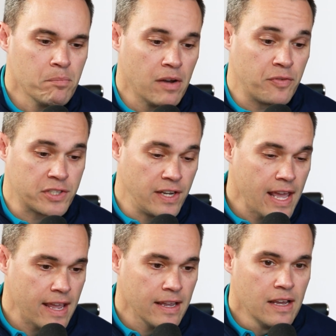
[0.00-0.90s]
But for
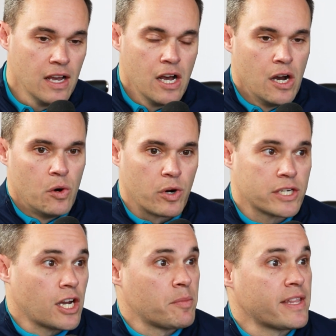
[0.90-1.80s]
today, we're going
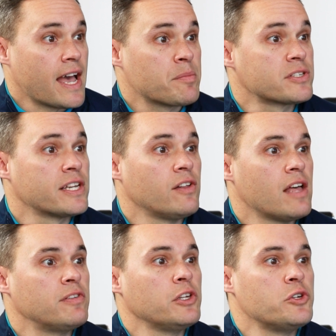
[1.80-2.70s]
to talk about the hyperscale
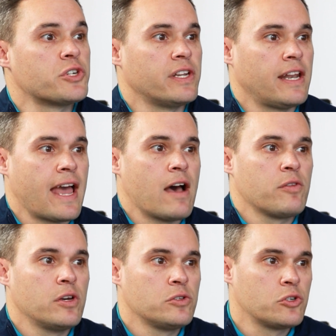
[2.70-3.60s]
evolution and how
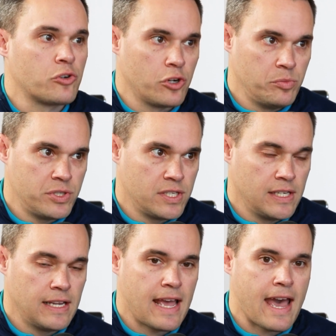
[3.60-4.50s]
those groups
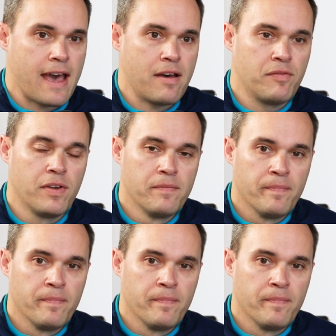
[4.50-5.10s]
have